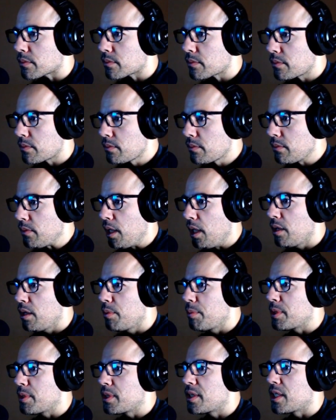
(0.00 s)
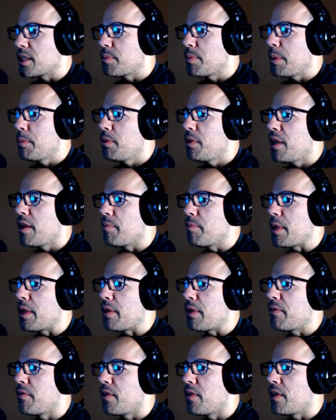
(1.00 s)
Luma says, people have made fun
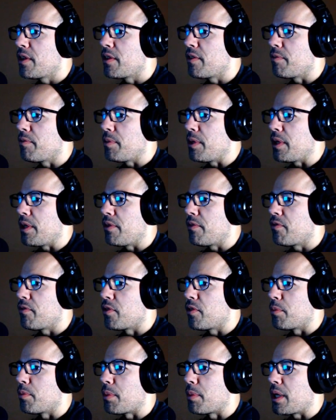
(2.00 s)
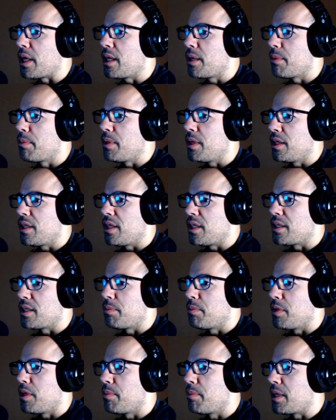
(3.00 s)
of me for my inability to blow my
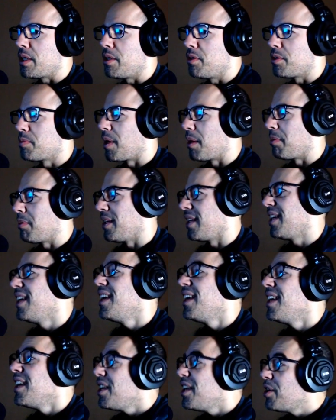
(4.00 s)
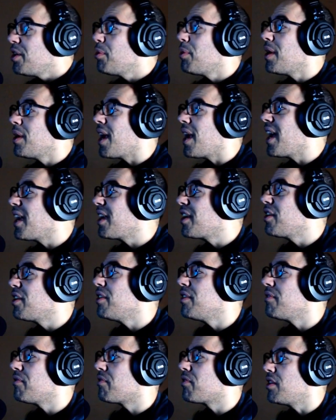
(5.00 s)
nose properly. You know what? I couldn't, for the
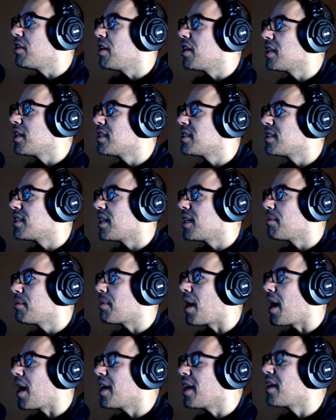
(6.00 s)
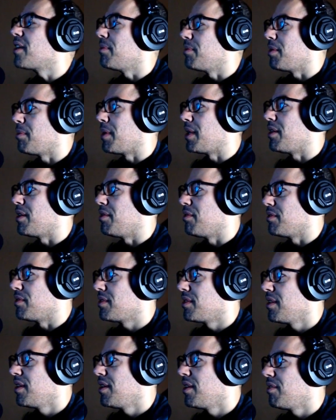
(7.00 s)
longest time, I couldn't blow my nose.
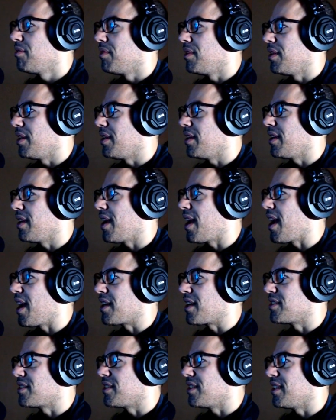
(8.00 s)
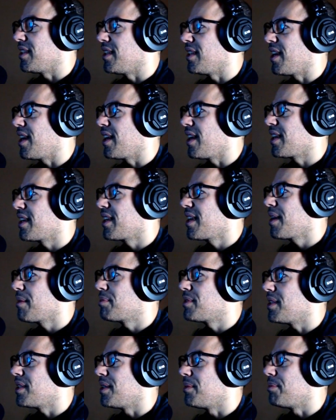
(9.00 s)
Really, actually. I kept,
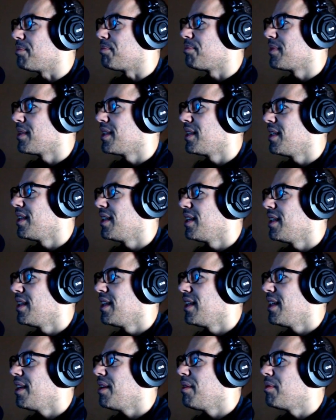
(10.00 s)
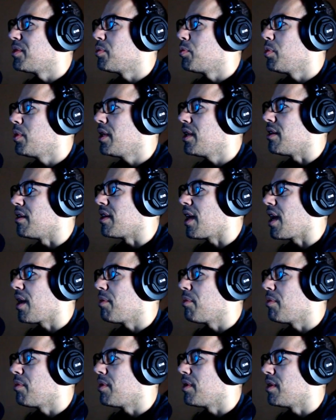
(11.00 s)
it was weird. I
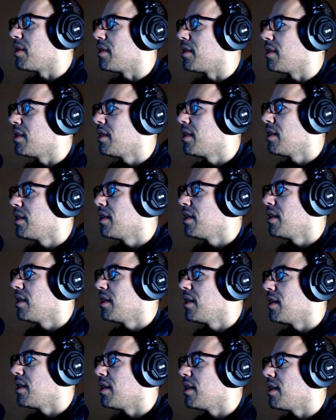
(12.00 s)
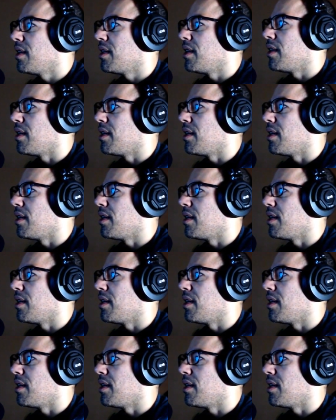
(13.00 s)
would, how